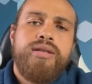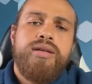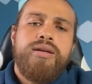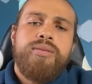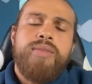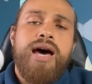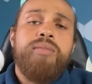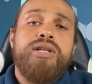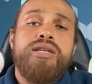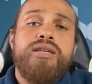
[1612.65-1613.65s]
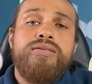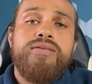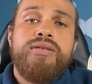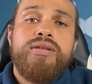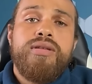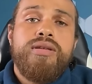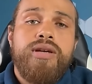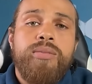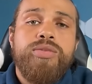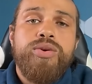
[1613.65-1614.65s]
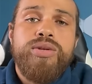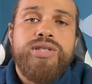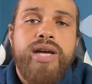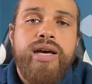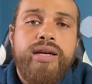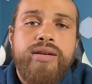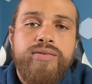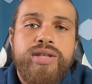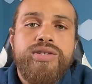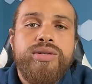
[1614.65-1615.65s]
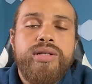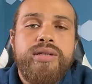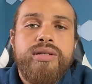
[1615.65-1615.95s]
um, I believe, come through and shine eventually.